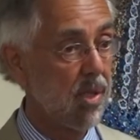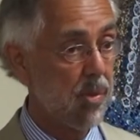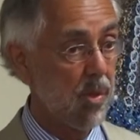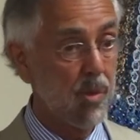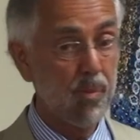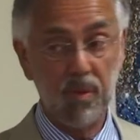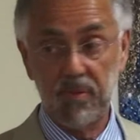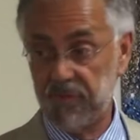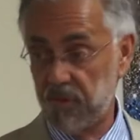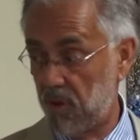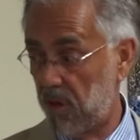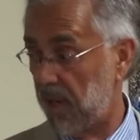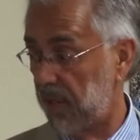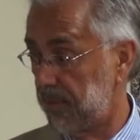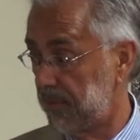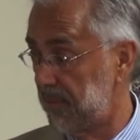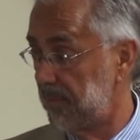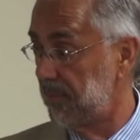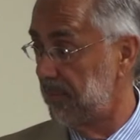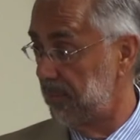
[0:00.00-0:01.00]
This was
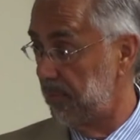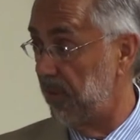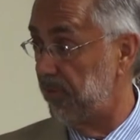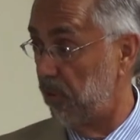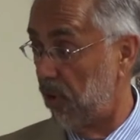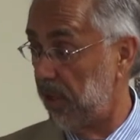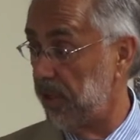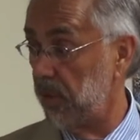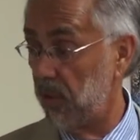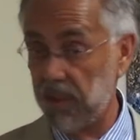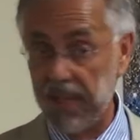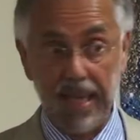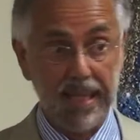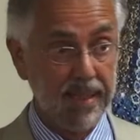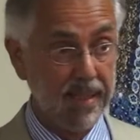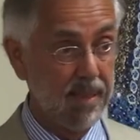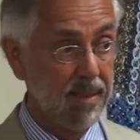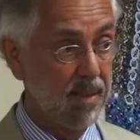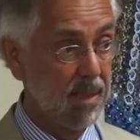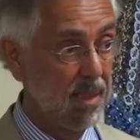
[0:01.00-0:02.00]
before you
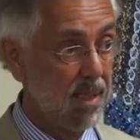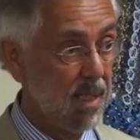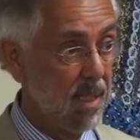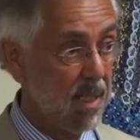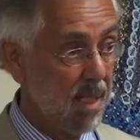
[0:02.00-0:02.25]
landed.